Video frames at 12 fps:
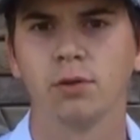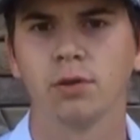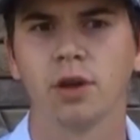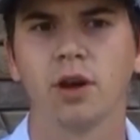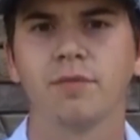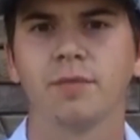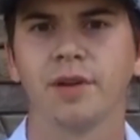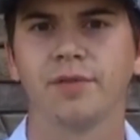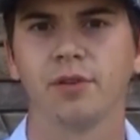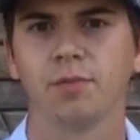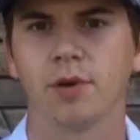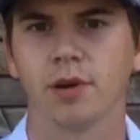cooled off, made
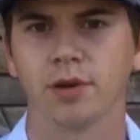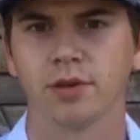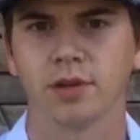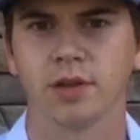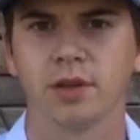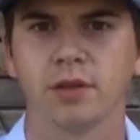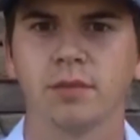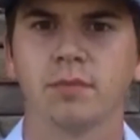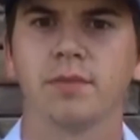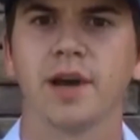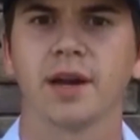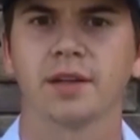a few pars on
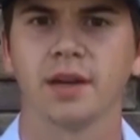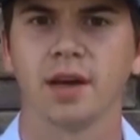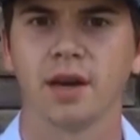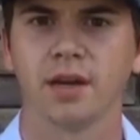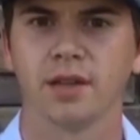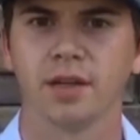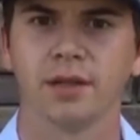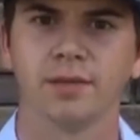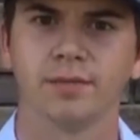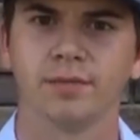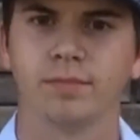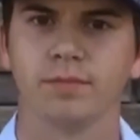the back nine, and
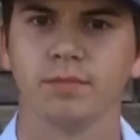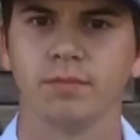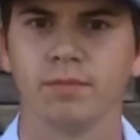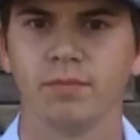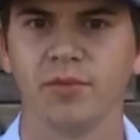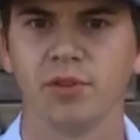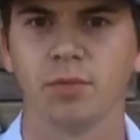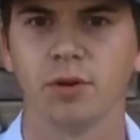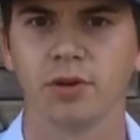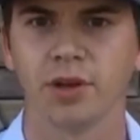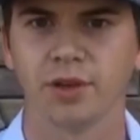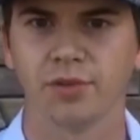then a few
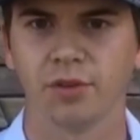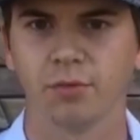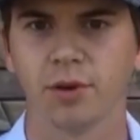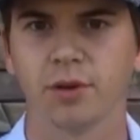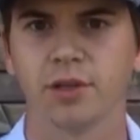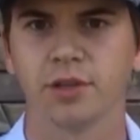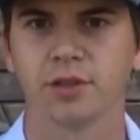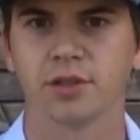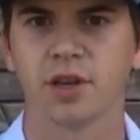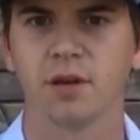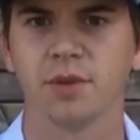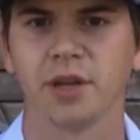bogeys, a few birdies
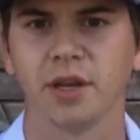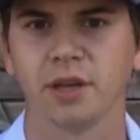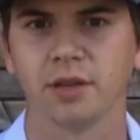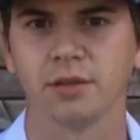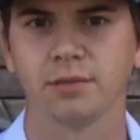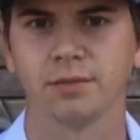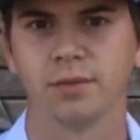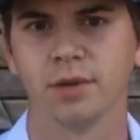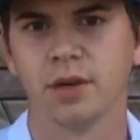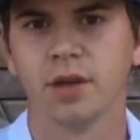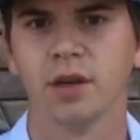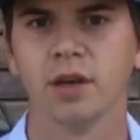just coming
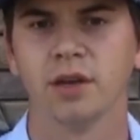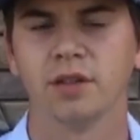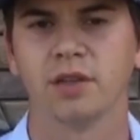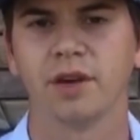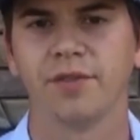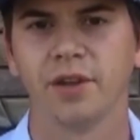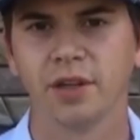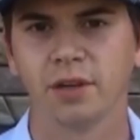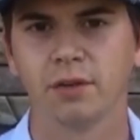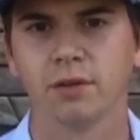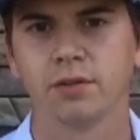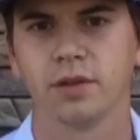in. Tough
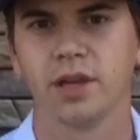ending